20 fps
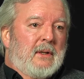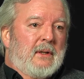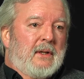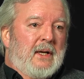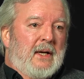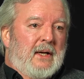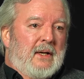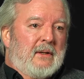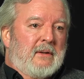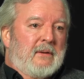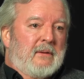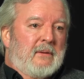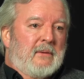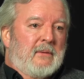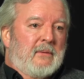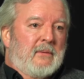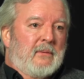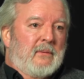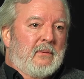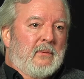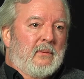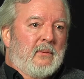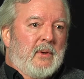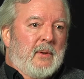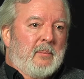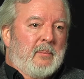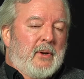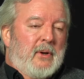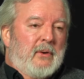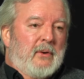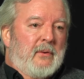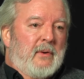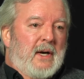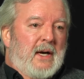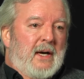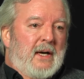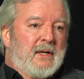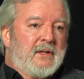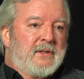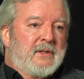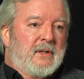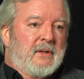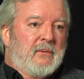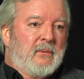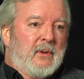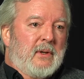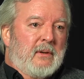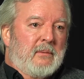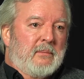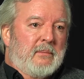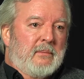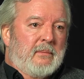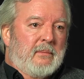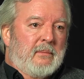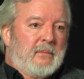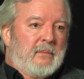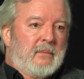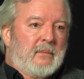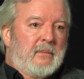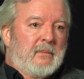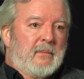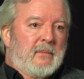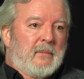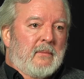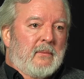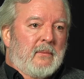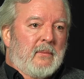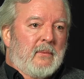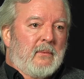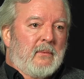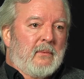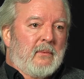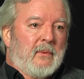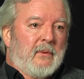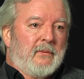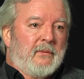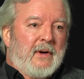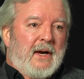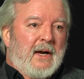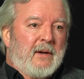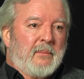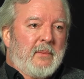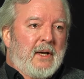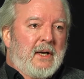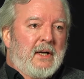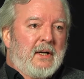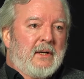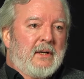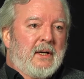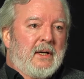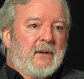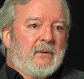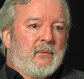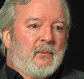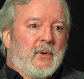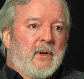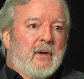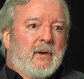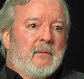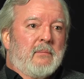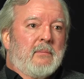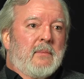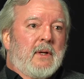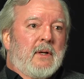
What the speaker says: that we're polarized and we're fragmented and we're